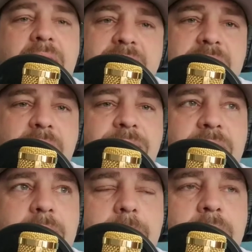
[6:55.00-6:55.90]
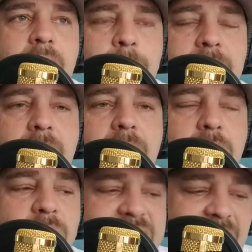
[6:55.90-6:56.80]
he's definitely going to be,
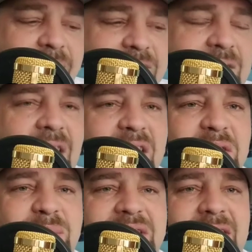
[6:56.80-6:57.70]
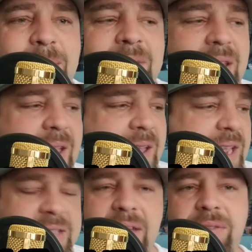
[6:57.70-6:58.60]
he's obviously on a new team.
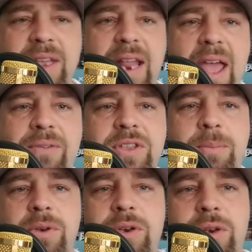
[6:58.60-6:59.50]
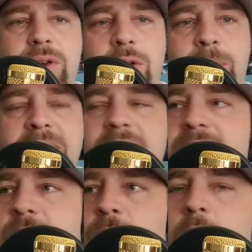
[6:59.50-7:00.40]
He's definitely going to have some new
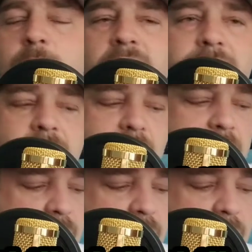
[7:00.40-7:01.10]
pieces to work with.